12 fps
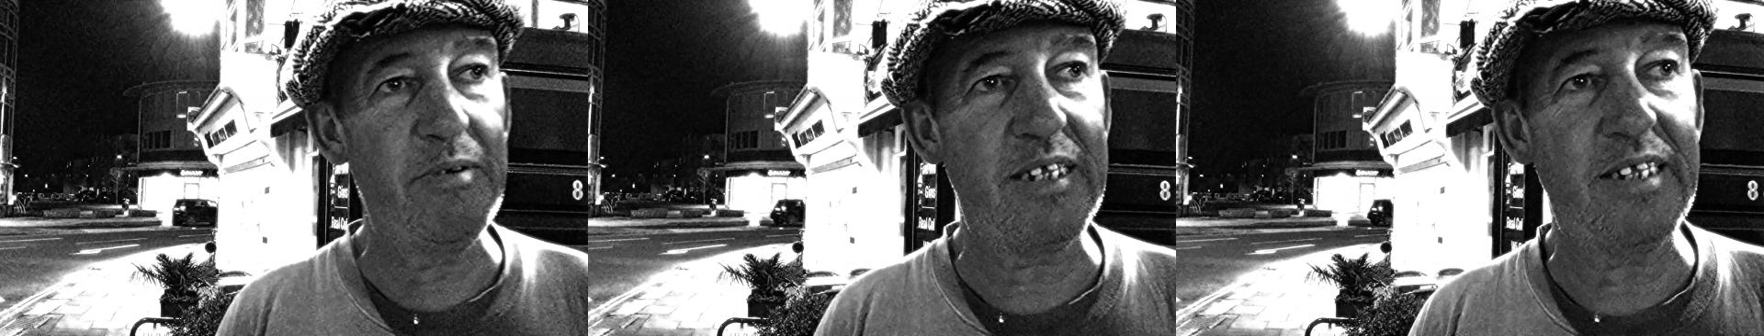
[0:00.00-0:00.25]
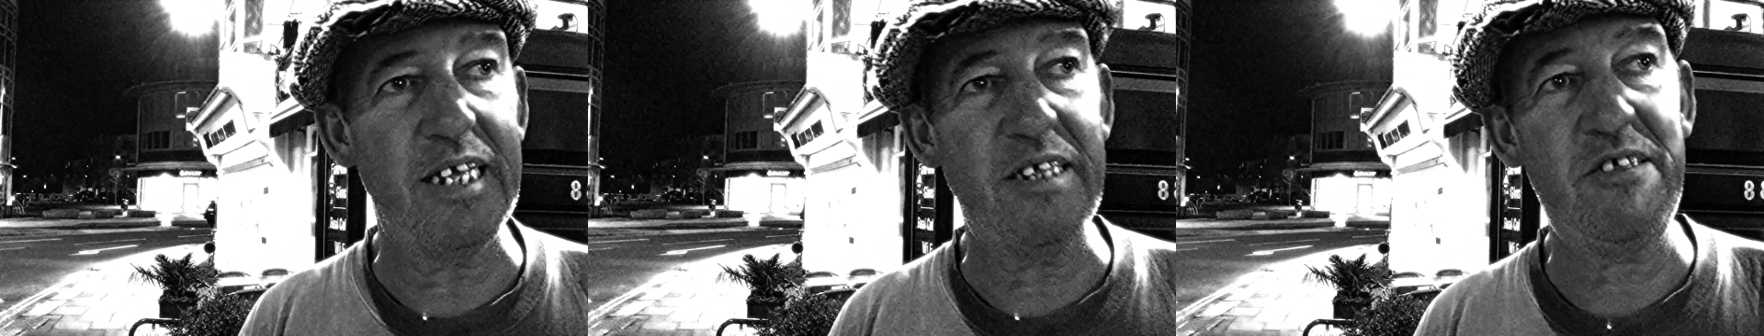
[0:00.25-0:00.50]

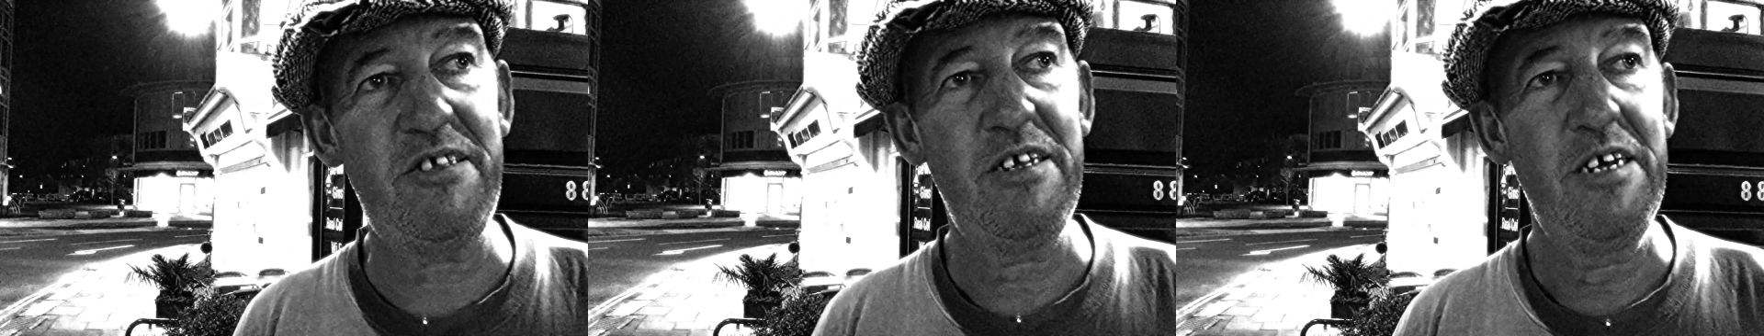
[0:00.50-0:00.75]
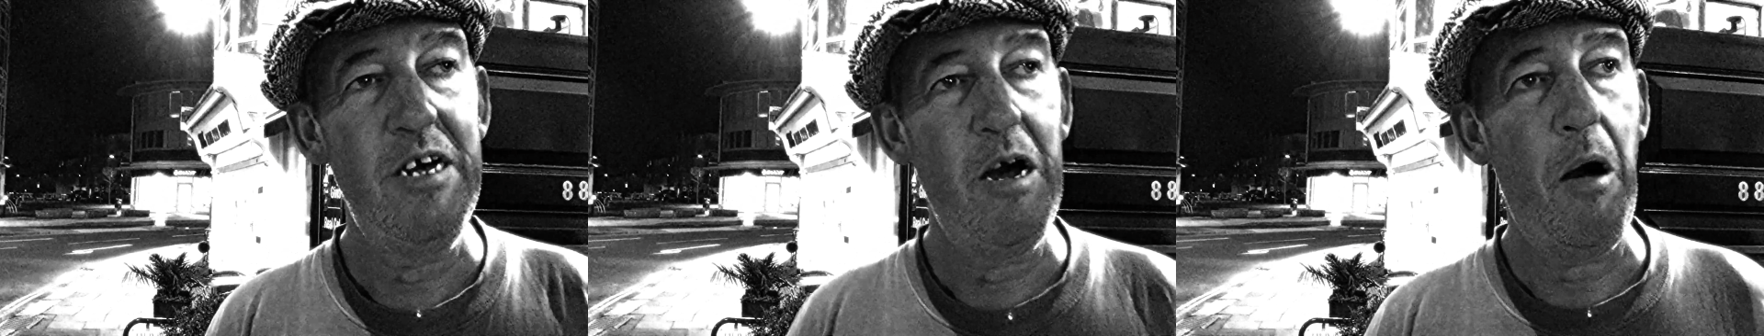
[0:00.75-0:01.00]
with this
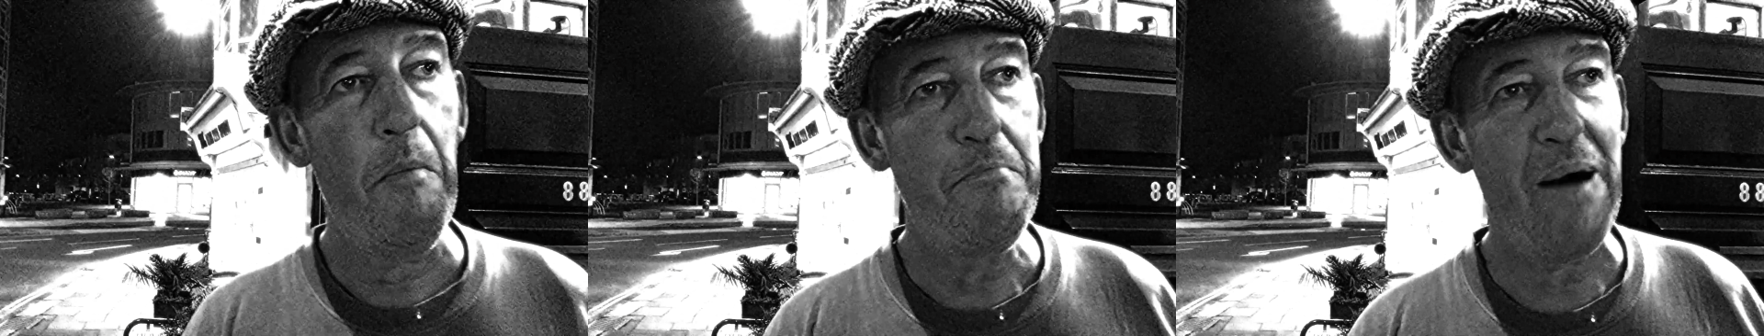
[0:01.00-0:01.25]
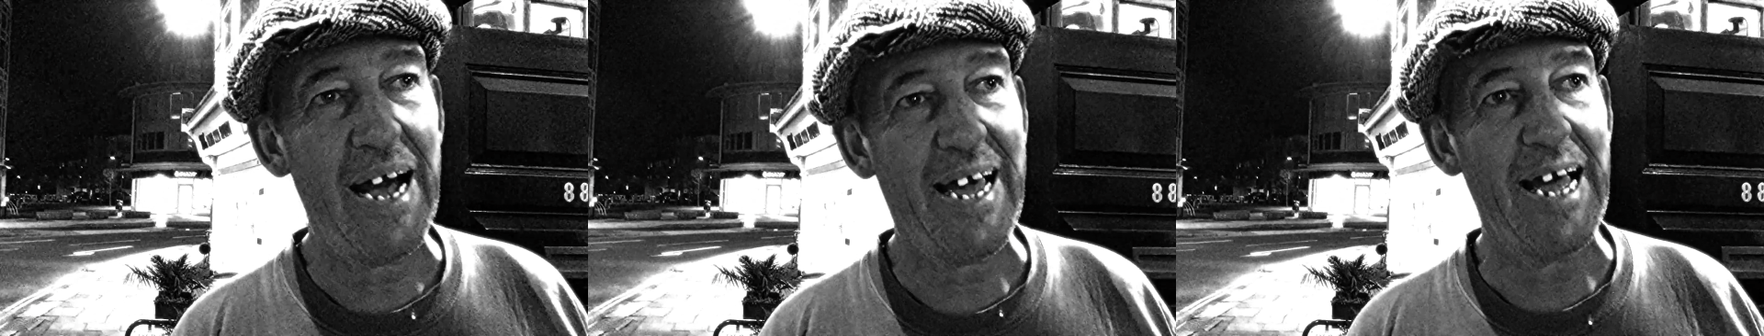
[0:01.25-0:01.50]

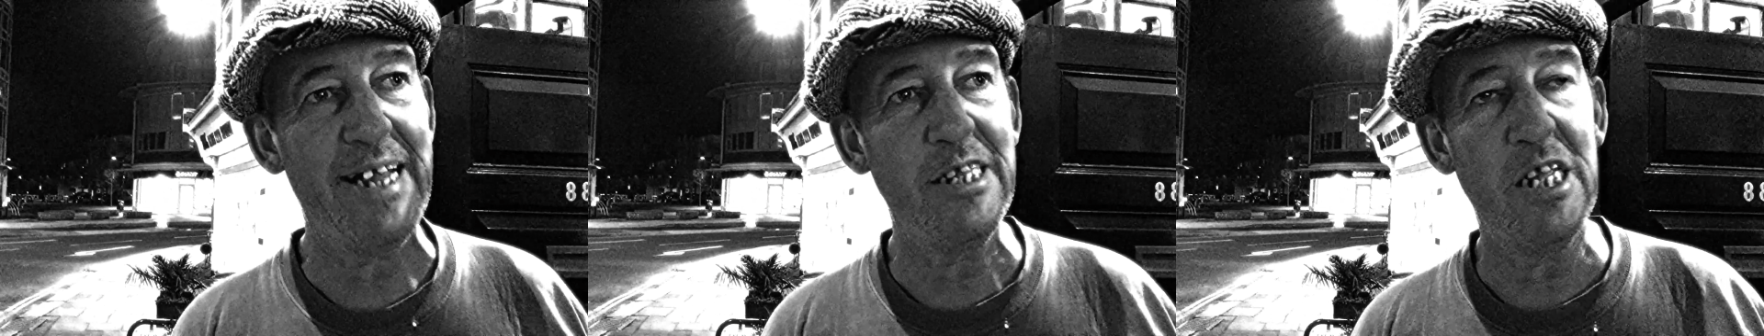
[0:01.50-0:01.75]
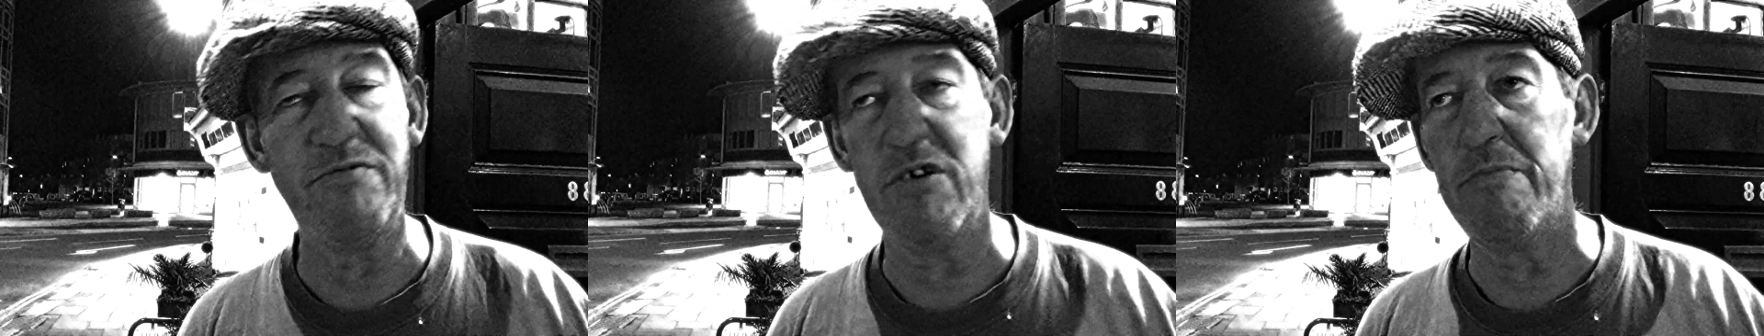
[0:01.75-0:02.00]
back end of